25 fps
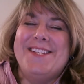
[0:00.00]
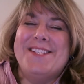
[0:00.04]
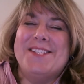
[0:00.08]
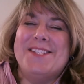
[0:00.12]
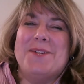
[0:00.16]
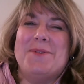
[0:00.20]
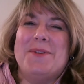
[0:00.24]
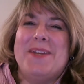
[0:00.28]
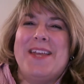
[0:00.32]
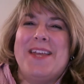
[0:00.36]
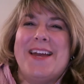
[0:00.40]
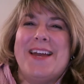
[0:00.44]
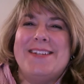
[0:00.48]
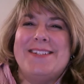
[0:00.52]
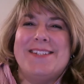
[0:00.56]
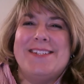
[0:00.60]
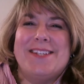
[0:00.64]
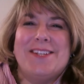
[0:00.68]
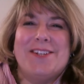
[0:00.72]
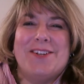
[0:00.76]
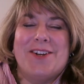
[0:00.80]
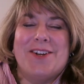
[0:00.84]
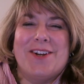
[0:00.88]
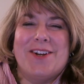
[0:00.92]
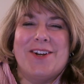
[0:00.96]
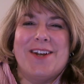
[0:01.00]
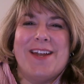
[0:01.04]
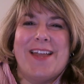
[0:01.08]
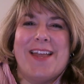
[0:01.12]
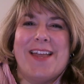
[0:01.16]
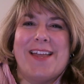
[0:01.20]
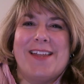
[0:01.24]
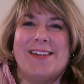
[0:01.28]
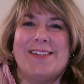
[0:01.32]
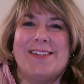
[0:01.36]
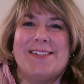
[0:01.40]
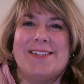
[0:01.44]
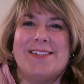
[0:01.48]
So we had dinner
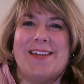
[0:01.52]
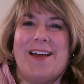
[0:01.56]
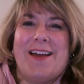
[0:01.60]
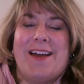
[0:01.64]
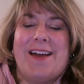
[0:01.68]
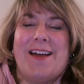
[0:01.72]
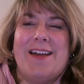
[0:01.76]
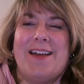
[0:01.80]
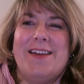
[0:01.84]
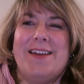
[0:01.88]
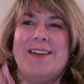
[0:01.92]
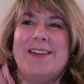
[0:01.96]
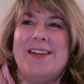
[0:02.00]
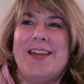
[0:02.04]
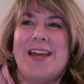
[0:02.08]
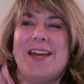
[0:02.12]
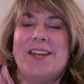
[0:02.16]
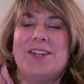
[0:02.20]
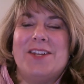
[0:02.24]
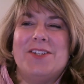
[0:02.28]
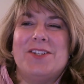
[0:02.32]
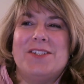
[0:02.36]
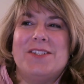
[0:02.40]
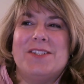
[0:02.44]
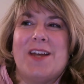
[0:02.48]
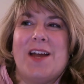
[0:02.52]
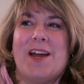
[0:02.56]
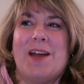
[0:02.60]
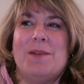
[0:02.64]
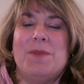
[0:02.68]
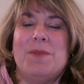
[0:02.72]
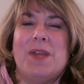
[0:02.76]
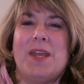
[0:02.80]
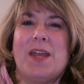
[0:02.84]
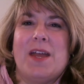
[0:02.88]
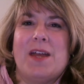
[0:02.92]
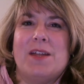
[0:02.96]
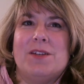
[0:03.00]
and had a good time.
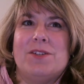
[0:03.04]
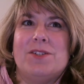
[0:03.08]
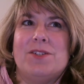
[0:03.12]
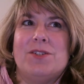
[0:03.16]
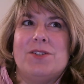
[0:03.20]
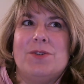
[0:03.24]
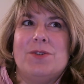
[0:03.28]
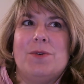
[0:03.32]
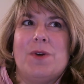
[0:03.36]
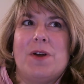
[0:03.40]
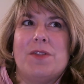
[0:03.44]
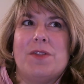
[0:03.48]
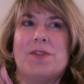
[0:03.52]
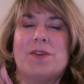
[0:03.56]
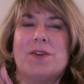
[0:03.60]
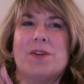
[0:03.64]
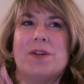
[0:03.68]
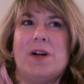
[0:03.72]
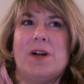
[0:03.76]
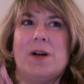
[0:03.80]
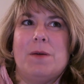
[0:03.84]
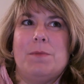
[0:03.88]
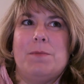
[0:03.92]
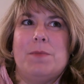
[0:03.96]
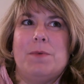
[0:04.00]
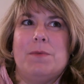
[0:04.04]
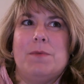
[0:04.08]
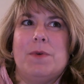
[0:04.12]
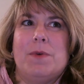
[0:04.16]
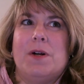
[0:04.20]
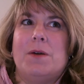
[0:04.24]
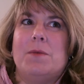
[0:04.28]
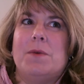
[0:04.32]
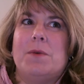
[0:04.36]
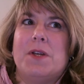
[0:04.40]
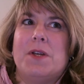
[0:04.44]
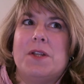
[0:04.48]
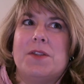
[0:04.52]
They had
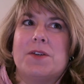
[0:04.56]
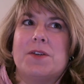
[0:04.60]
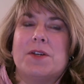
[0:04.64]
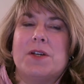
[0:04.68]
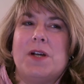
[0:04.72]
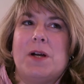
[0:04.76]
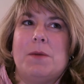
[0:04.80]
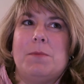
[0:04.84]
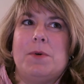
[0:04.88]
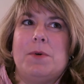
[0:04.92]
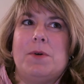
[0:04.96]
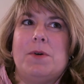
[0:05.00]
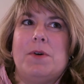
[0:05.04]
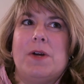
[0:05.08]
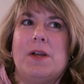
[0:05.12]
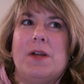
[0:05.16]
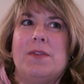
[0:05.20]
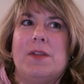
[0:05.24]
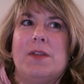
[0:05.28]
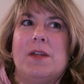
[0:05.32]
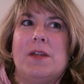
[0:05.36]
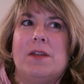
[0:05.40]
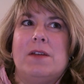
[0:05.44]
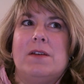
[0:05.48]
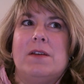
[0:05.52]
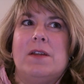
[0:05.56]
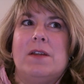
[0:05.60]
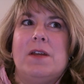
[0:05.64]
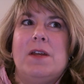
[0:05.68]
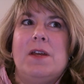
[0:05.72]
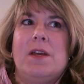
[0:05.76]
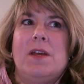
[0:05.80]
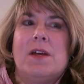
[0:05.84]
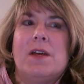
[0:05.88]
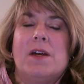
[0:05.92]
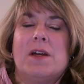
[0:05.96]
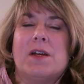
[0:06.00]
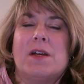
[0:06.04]
one other couple, and then
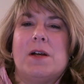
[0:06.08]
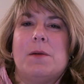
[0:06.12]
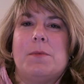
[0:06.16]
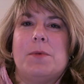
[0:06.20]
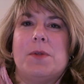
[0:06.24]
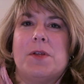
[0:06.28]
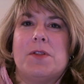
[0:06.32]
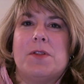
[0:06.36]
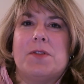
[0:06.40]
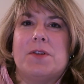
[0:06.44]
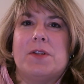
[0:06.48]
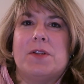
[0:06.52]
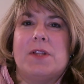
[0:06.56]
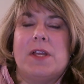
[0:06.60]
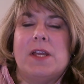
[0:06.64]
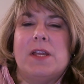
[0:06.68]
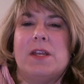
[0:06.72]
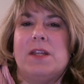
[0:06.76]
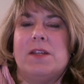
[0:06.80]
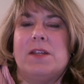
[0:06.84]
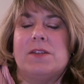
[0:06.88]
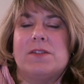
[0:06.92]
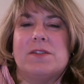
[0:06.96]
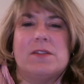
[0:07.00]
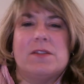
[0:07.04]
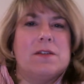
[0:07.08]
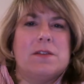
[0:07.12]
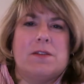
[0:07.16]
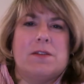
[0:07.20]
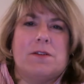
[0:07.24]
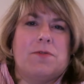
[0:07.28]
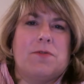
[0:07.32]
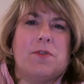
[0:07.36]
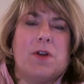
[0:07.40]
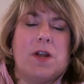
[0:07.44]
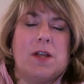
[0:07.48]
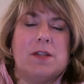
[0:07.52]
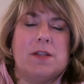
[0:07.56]
a couple other ladies,
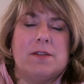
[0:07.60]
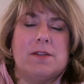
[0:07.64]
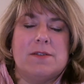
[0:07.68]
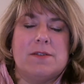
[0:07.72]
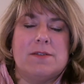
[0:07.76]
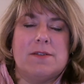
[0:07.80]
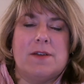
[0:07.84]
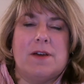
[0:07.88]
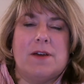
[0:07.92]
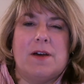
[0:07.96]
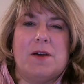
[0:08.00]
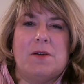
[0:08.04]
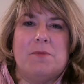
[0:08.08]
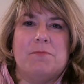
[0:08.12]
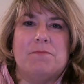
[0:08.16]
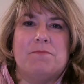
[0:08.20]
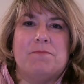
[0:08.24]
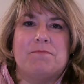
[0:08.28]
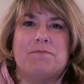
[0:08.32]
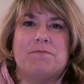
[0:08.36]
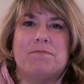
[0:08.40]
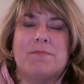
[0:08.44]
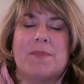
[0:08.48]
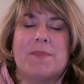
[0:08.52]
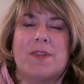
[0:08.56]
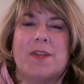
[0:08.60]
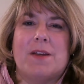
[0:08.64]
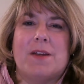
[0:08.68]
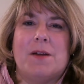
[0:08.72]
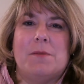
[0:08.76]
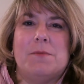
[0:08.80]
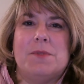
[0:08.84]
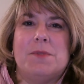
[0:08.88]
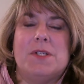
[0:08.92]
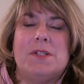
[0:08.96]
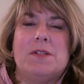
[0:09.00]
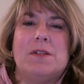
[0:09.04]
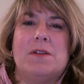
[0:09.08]
other friends,
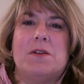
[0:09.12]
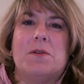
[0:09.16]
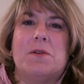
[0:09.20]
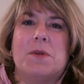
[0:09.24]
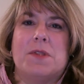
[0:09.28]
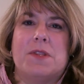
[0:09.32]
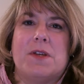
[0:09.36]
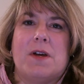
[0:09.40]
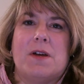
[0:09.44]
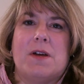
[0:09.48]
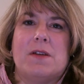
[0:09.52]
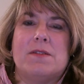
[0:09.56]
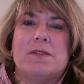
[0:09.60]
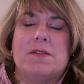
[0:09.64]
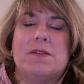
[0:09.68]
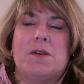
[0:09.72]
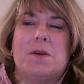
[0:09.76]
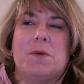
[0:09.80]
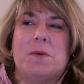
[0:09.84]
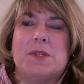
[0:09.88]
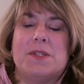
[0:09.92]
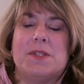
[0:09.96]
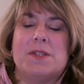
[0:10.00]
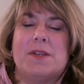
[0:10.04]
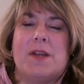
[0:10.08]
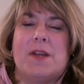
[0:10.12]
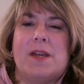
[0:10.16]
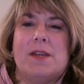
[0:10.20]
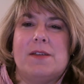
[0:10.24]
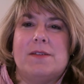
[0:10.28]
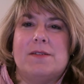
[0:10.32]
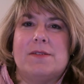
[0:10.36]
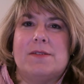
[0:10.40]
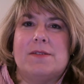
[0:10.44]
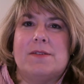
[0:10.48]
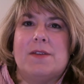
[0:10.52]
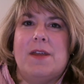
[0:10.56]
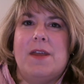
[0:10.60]
come to dinner with us. So it was
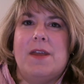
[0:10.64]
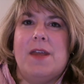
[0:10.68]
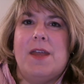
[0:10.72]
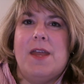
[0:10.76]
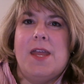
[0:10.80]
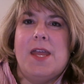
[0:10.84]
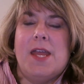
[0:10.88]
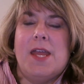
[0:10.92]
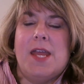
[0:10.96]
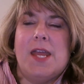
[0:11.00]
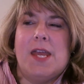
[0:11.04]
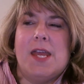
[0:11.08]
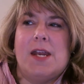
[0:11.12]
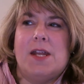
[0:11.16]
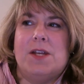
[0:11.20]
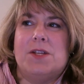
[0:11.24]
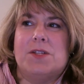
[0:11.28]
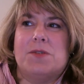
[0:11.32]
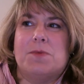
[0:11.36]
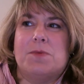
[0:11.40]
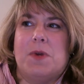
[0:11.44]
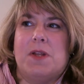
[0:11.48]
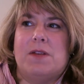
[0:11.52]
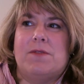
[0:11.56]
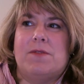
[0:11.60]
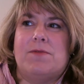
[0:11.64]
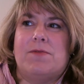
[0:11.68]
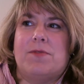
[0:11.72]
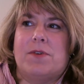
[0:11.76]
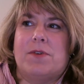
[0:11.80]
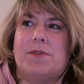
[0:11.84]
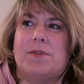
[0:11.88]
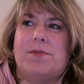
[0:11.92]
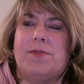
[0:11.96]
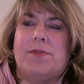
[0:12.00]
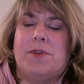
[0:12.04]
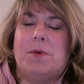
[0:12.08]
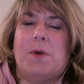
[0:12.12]
nice. And I just went
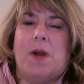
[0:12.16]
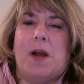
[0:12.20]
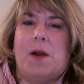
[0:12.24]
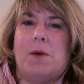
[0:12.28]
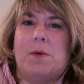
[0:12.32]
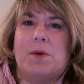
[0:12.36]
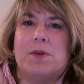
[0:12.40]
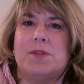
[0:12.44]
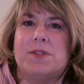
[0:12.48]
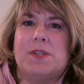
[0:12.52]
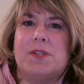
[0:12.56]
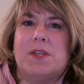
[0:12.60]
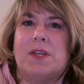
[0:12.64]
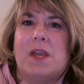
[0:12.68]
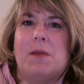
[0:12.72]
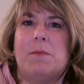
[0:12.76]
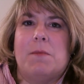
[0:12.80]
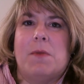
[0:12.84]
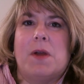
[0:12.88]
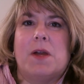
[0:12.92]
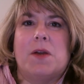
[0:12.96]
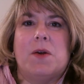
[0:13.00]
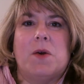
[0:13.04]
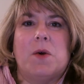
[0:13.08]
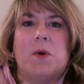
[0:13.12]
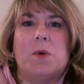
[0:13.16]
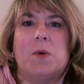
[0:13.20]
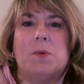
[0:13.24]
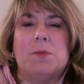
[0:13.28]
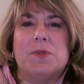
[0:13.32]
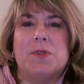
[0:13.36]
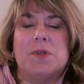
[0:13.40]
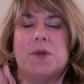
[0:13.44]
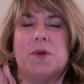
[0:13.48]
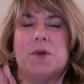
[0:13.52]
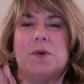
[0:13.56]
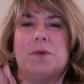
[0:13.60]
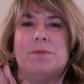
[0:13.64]
for a few hours and came back home.
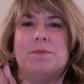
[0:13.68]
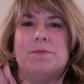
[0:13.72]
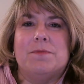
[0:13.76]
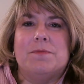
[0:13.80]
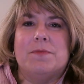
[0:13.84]
So